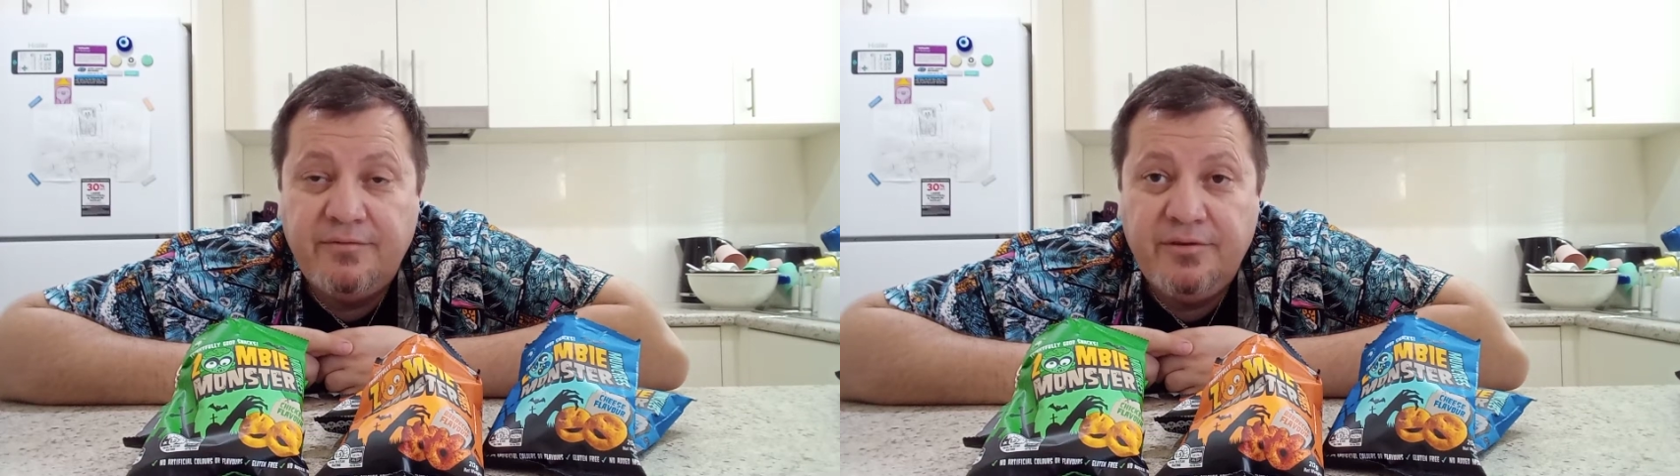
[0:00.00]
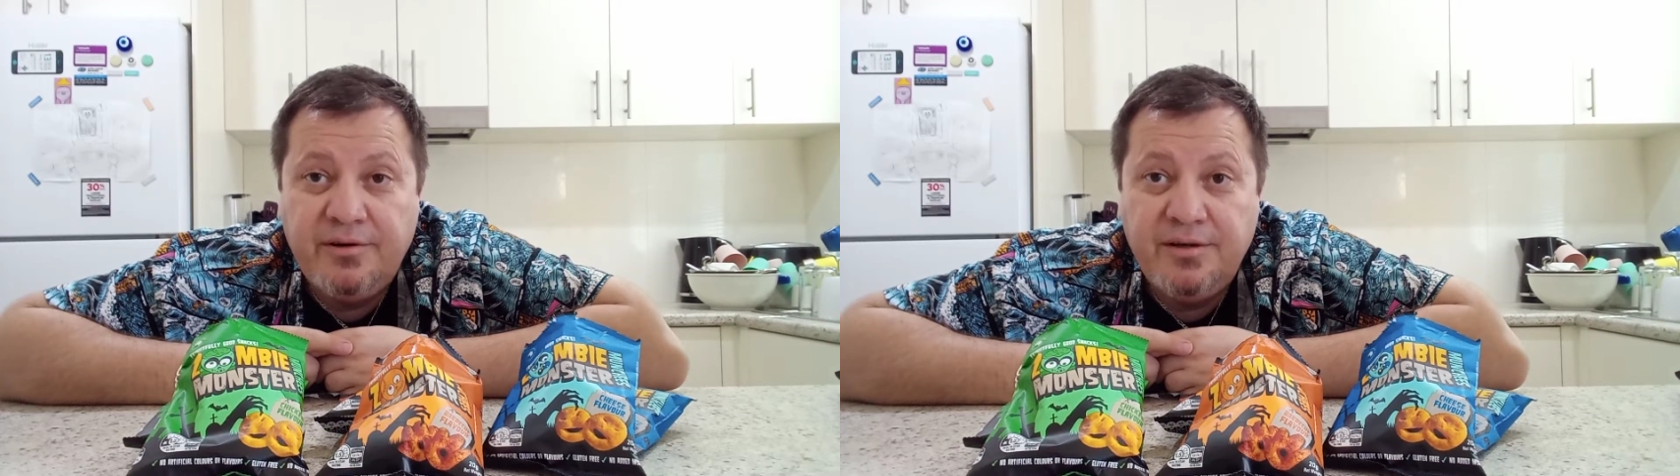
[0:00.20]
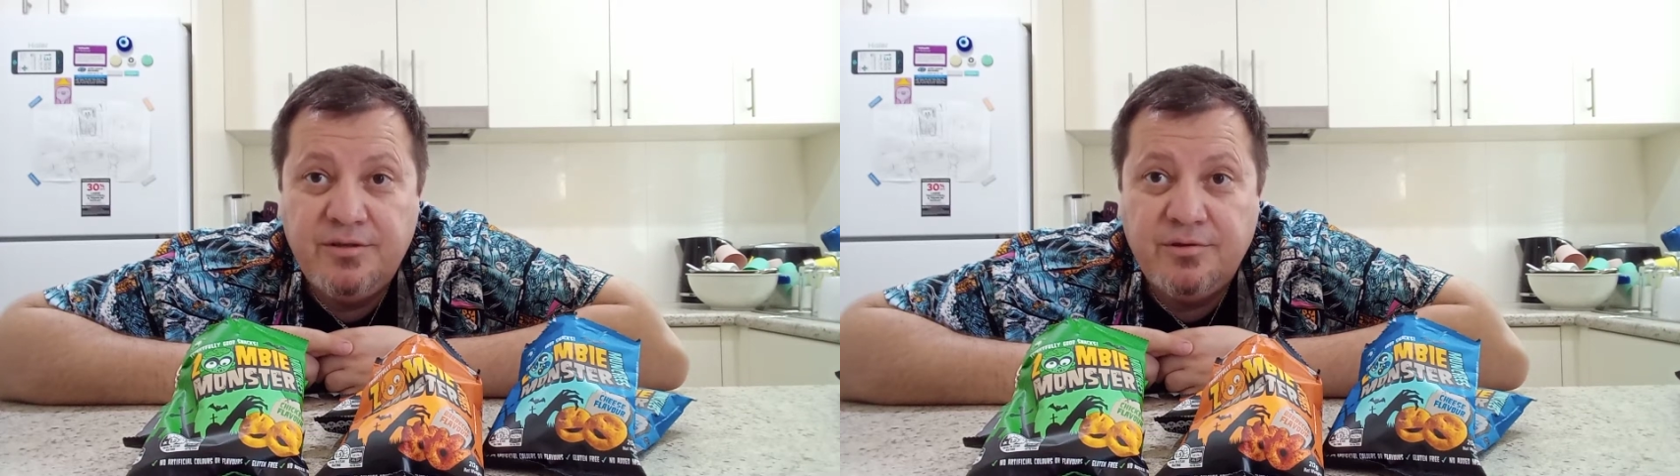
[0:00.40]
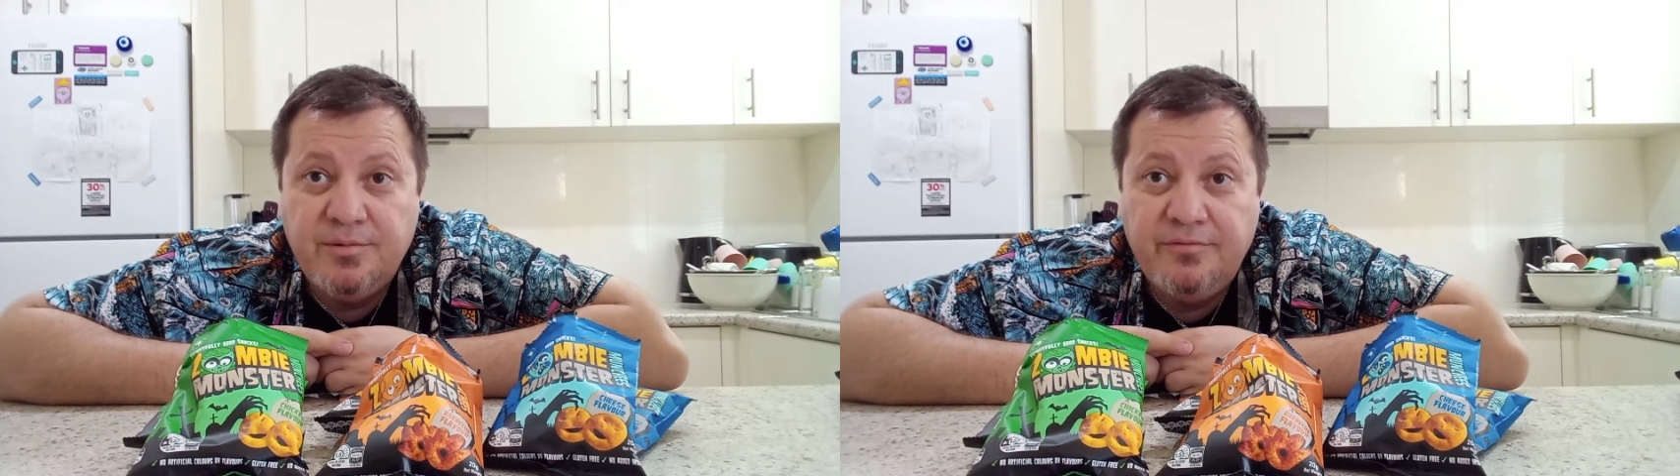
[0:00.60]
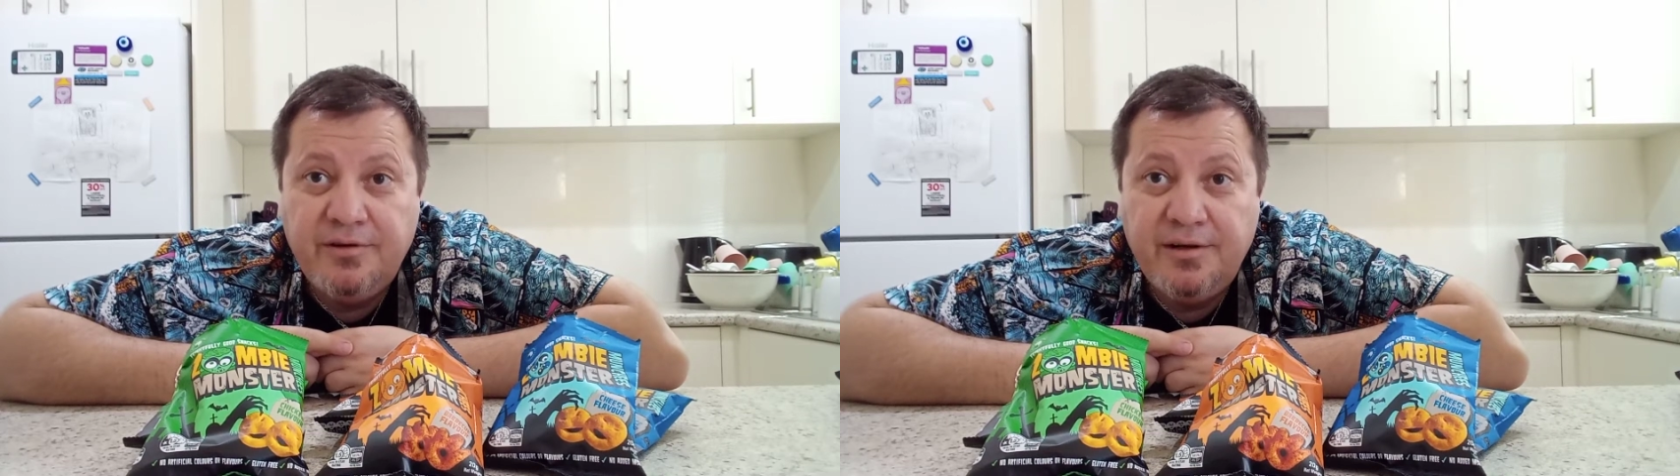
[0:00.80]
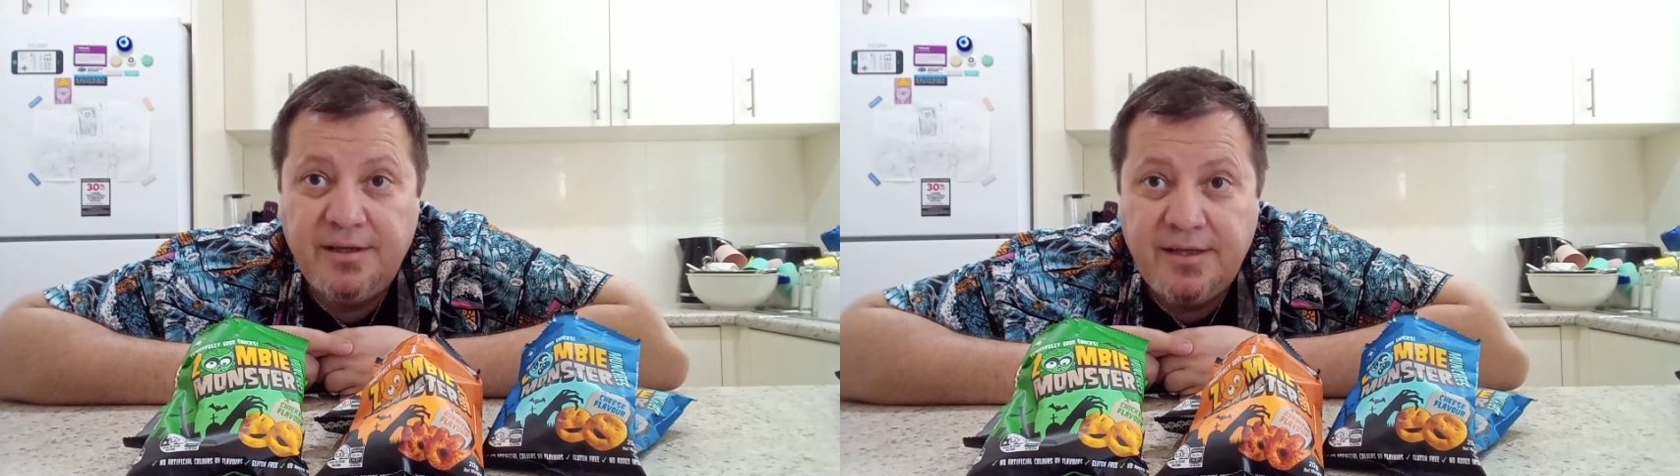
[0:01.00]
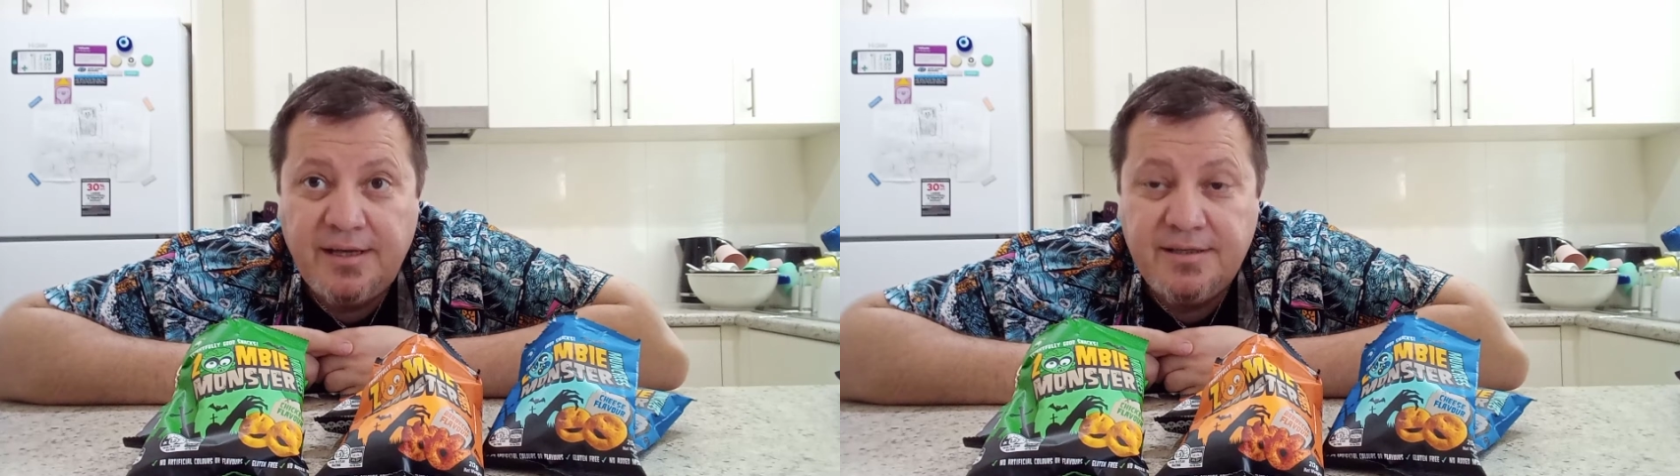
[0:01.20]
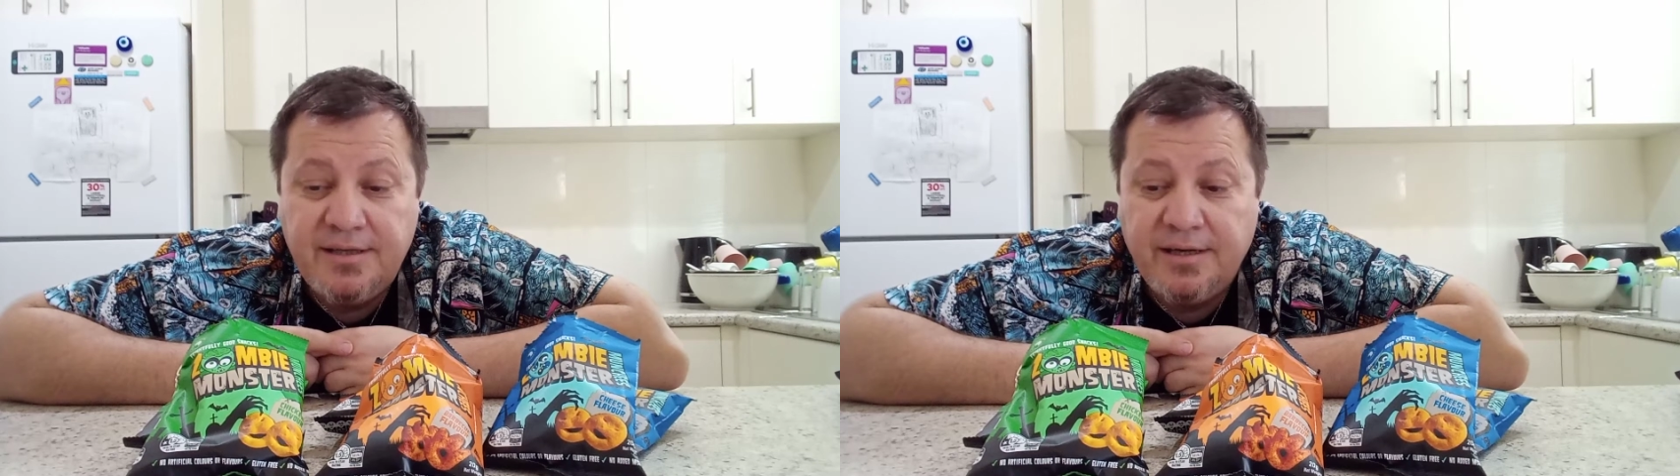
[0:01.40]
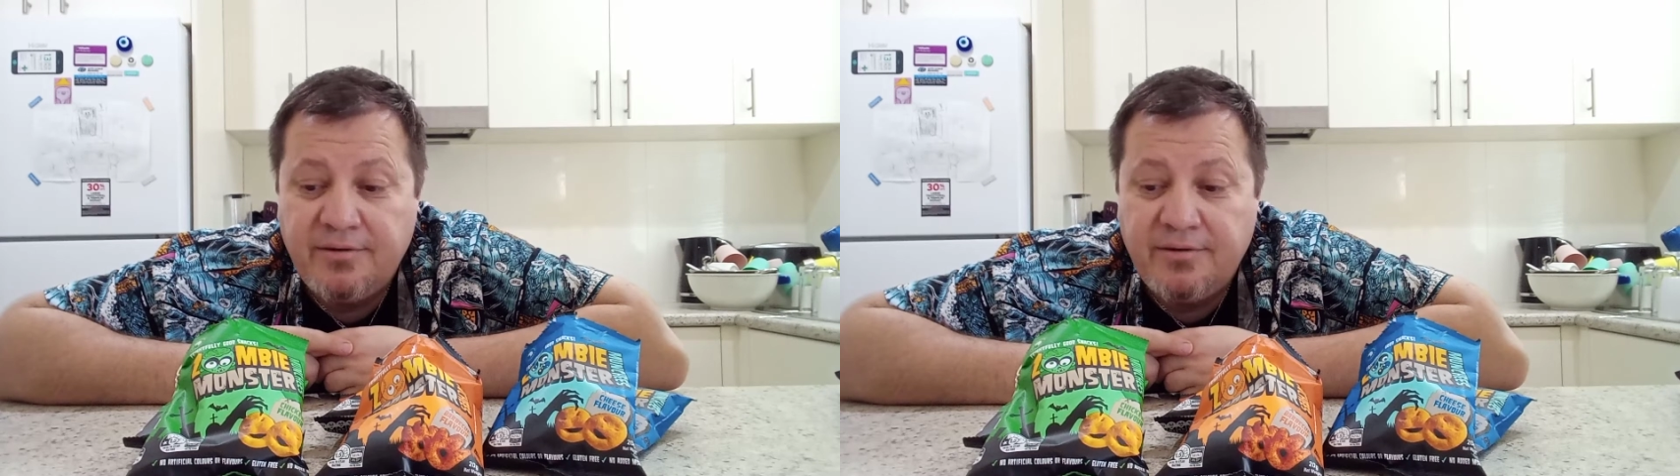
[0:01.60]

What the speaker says: Very enjoyable, very tasty,